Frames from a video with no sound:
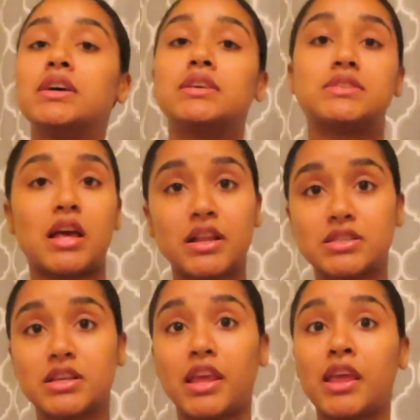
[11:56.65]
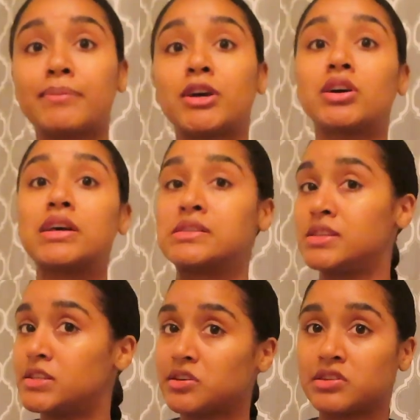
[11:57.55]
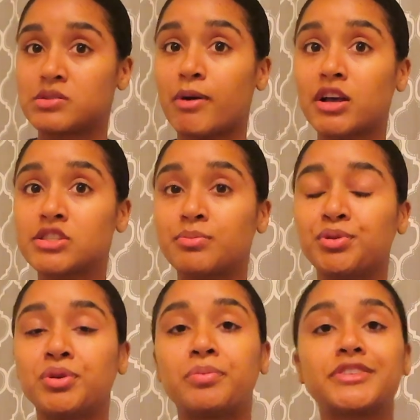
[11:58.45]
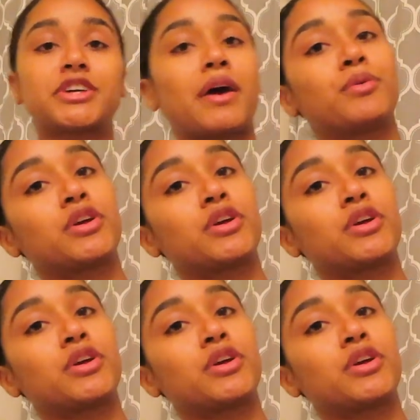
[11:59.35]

send us an email as detailed as possible, which I will